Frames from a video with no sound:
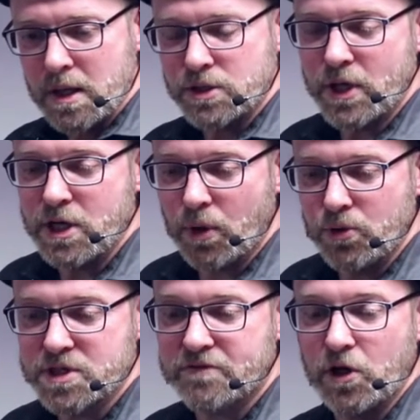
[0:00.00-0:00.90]
And to
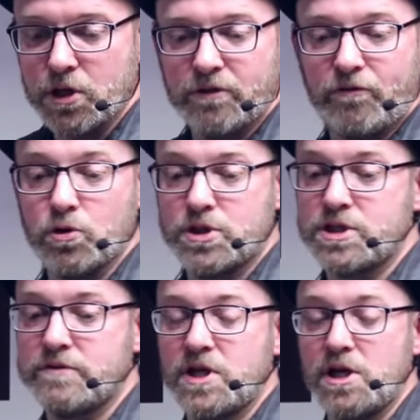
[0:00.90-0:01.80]
anyone who has followed the
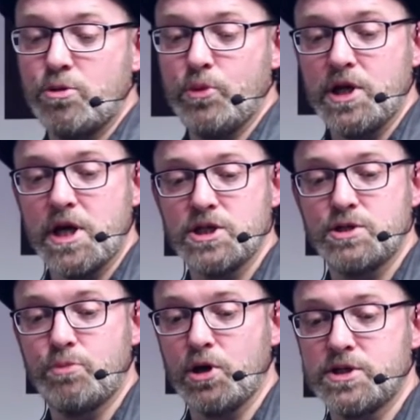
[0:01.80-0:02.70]
fortunes of
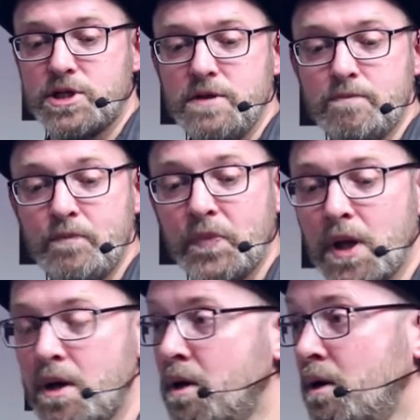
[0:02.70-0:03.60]
telecommunication policy,
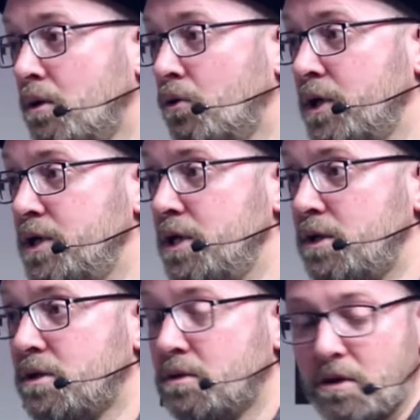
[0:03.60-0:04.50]
or
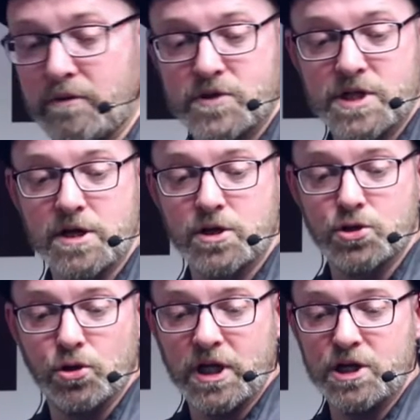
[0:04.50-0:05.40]
indeed of
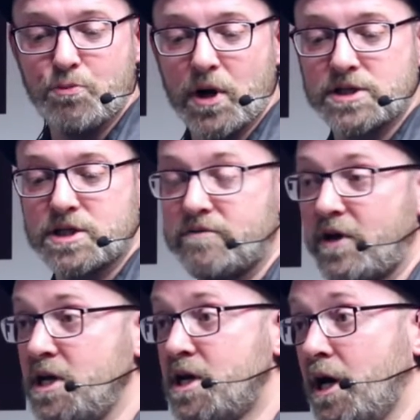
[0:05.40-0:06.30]
state-controlled enterprises
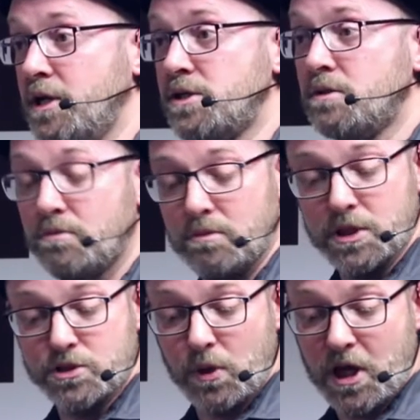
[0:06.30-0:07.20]
of any kind,
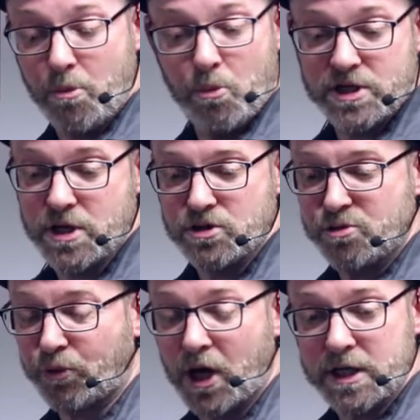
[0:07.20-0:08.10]
this will come as no
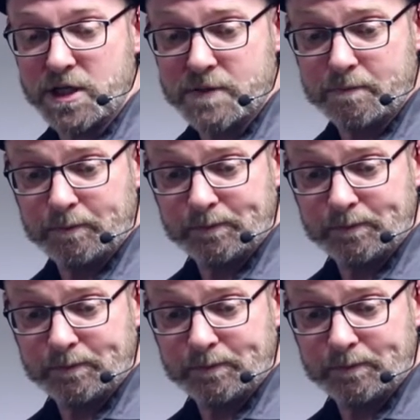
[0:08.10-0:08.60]
surprise.